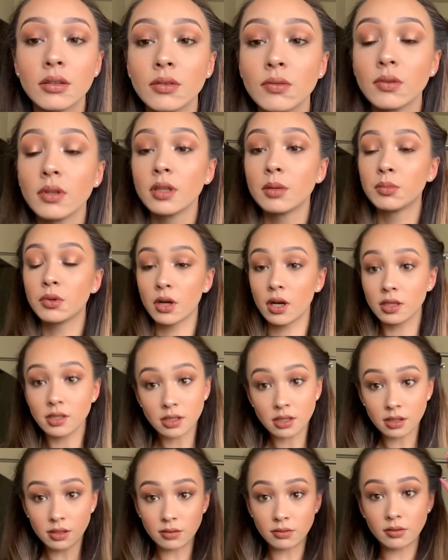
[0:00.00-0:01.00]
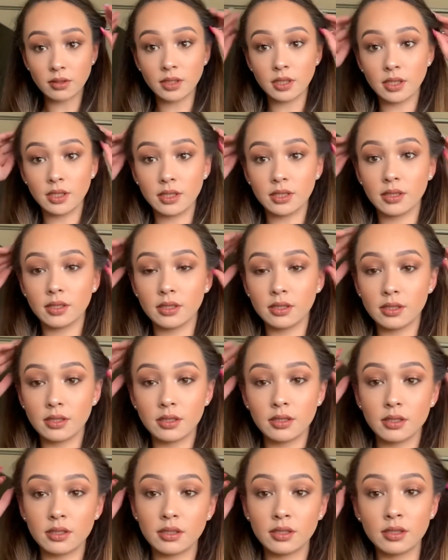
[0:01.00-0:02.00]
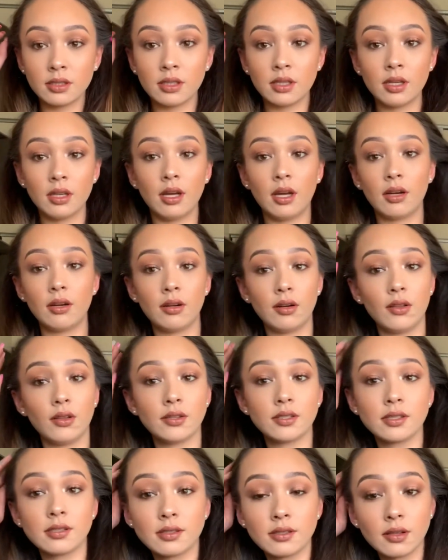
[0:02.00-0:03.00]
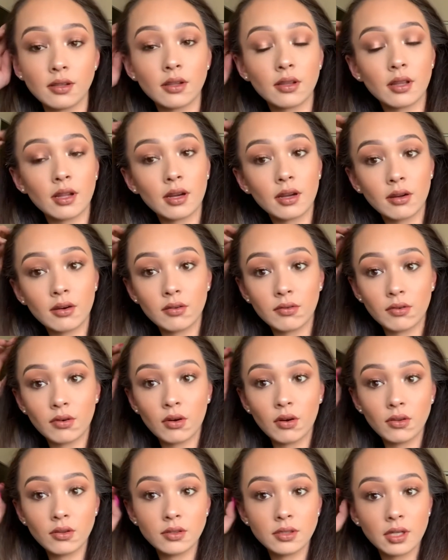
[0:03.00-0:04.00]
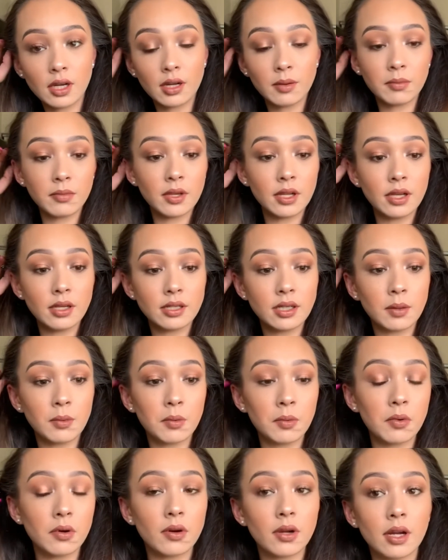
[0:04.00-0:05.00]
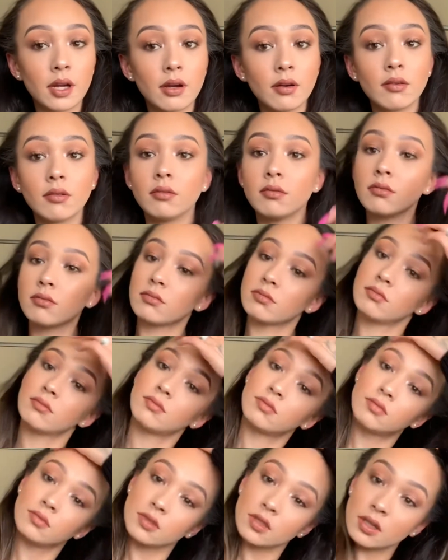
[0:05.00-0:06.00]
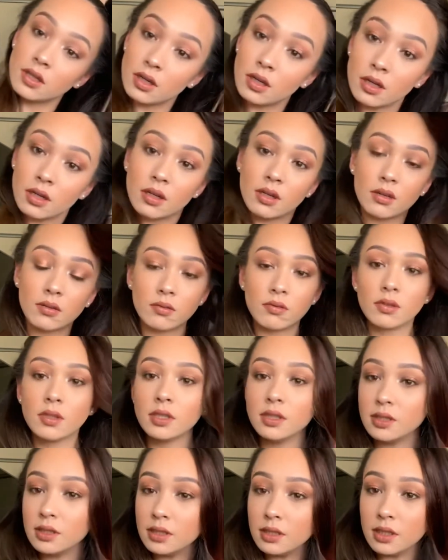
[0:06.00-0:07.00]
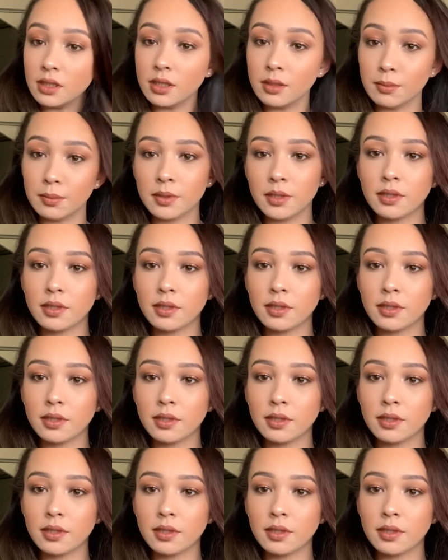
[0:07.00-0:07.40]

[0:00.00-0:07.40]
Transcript: Really bronzy, really, I don't know, this is the look that I go for all the time, anytime I'm going out. Really deep.